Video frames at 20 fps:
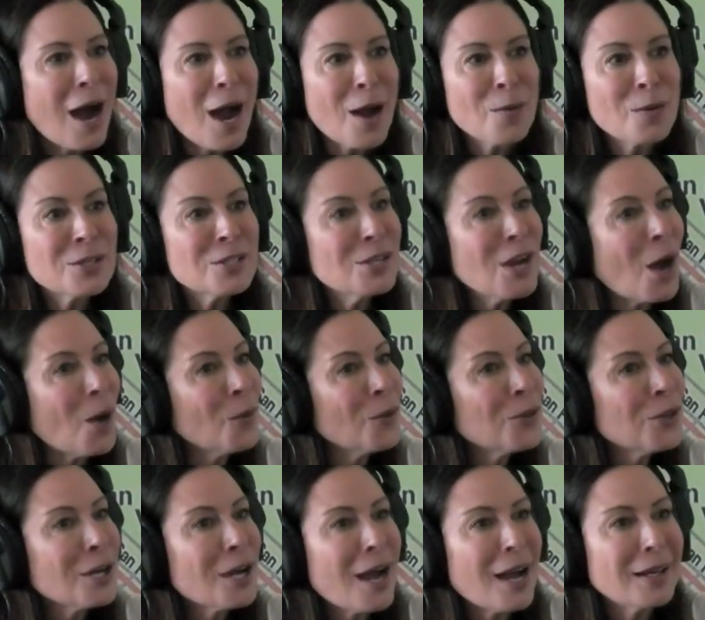I was not
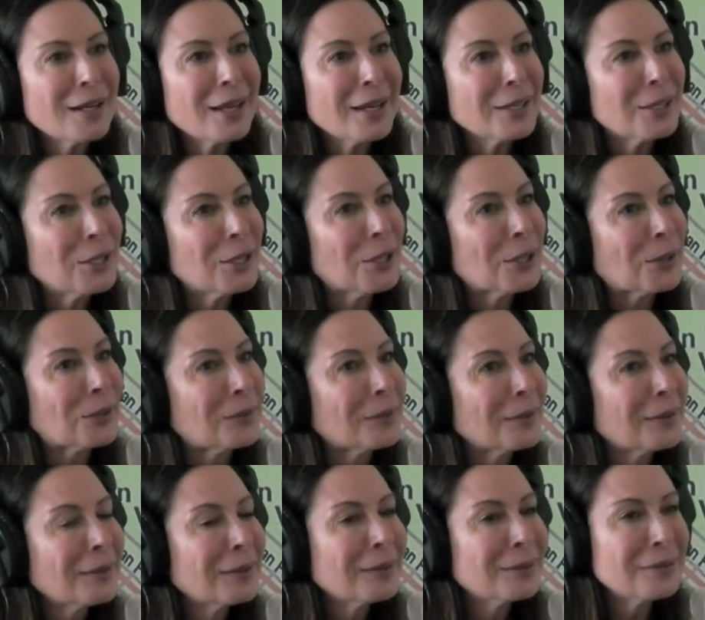with a guy like you.
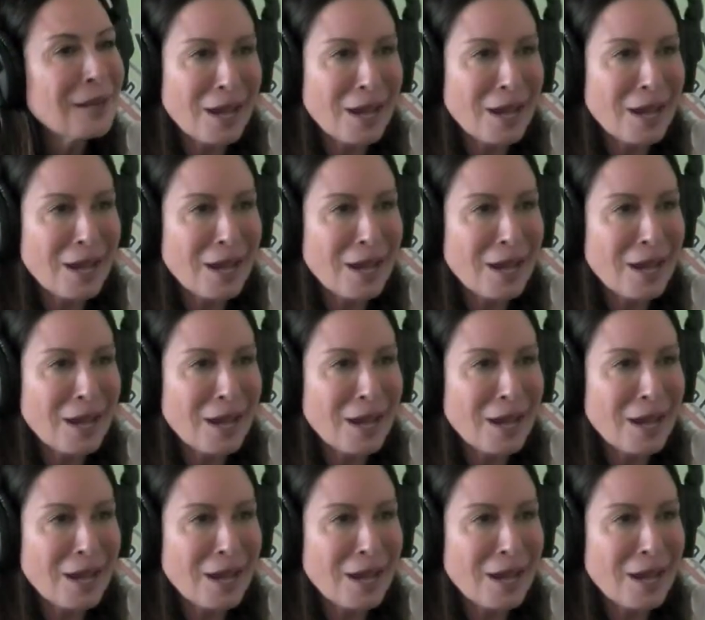No,